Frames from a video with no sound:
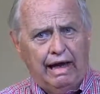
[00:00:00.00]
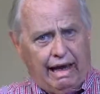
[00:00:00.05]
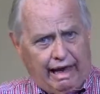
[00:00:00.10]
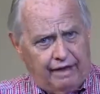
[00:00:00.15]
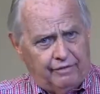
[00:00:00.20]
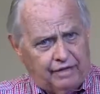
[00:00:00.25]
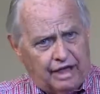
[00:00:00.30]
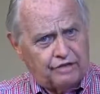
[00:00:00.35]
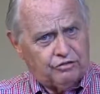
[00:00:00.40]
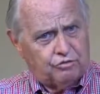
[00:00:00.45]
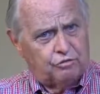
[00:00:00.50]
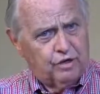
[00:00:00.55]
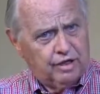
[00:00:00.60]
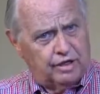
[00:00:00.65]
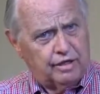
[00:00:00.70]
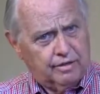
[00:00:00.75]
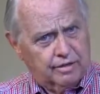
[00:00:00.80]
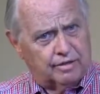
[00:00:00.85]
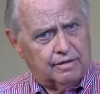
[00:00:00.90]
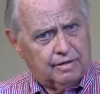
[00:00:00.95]
And that's
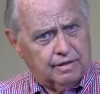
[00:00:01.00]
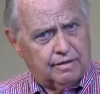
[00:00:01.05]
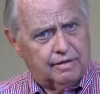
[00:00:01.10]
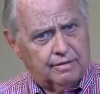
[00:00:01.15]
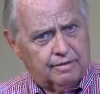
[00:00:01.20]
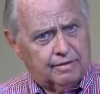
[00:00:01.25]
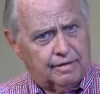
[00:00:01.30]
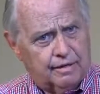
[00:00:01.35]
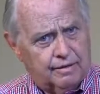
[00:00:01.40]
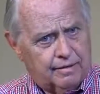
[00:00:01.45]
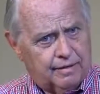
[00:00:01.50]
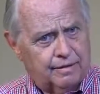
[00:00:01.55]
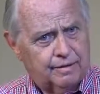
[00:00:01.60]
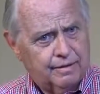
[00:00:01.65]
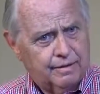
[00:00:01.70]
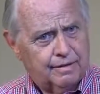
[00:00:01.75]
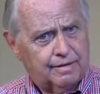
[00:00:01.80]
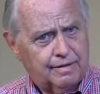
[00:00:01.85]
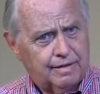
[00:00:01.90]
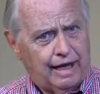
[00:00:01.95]
what
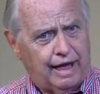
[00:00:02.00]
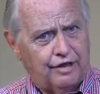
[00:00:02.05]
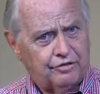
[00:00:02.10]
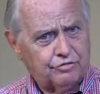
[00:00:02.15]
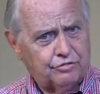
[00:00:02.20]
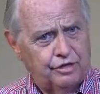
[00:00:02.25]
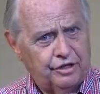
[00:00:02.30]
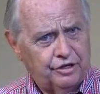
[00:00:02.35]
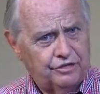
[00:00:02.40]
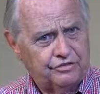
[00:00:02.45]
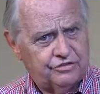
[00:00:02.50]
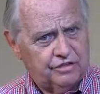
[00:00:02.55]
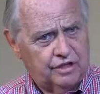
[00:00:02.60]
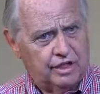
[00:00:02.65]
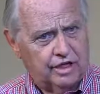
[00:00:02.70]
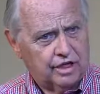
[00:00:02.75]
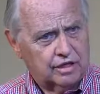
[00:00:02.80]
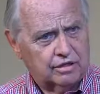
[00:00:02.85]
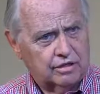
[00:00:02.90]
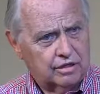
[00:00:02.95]
Ezra is
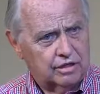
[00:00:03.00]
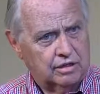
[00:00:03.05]
saying.